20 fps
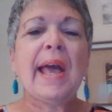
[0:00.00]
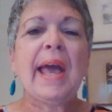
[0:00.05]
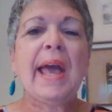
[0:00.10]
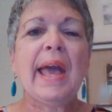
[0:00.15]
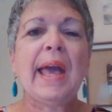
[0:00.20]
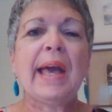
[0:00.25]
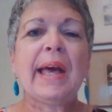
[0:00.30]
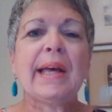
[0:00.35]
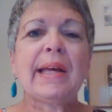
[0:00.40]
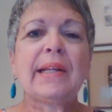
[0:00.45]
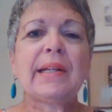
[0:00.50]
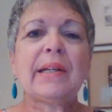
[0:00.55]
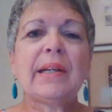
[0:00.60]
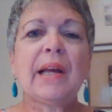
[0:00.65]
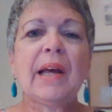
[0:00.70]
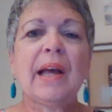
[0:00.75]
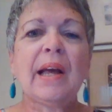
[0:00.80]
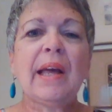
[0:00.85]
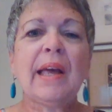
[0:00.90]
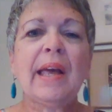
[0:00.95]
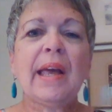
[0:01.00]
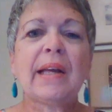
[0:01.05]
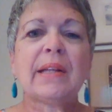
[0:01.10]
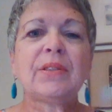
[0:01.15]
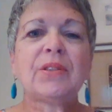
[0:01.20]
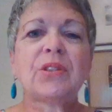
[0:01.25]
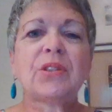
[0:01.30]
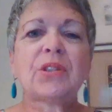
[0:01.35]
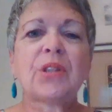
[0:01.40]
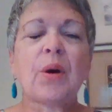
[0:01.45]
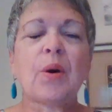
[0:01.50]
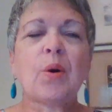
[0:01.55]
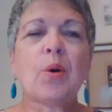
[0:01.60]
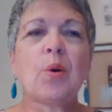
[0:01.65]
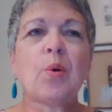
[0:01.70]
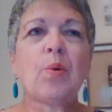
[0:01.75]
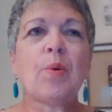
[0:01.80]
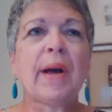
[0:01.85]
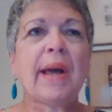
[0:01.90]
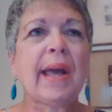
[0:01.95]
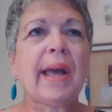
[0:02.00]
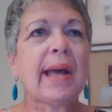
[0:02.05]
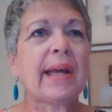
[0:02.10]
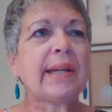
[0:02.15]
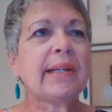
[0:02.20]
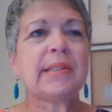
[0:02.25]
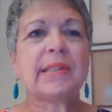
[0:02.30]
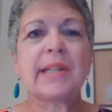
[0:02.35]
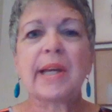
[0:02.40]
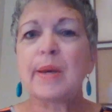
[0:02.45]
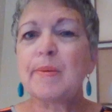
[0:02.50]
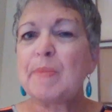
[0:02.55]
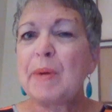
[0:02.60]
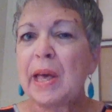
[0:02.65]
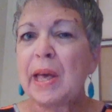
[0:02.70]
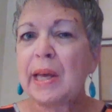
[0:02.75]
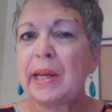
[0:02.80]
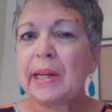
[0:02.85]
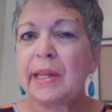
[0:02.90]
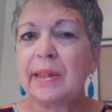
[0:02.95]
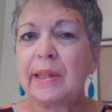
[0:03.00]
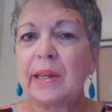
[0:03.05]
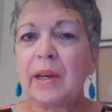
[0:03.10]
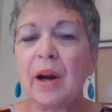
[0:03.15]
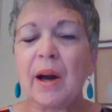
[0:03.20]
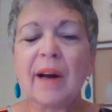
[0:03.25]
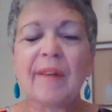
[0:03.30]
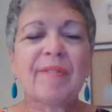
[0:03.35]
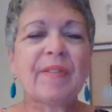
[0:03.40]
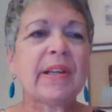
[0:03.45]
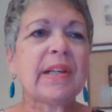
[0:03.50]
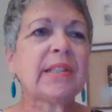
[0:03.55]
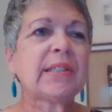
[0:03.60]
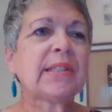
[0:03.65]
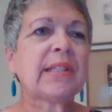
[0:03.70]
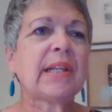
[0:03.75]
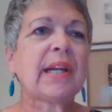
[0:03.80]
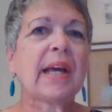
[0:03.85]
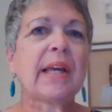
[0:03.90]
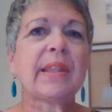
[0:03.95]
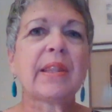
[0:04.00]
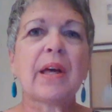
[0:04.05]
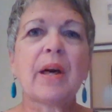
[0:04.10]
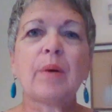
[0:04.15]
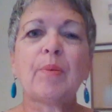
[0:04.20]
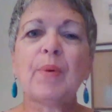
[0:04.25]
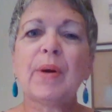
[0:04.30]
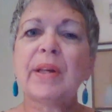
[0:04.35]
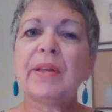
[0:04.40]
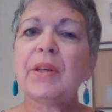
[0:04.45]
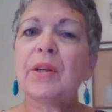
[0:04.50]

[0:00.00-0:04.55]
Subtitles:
And so I had a day bed in the office, and I thought, well,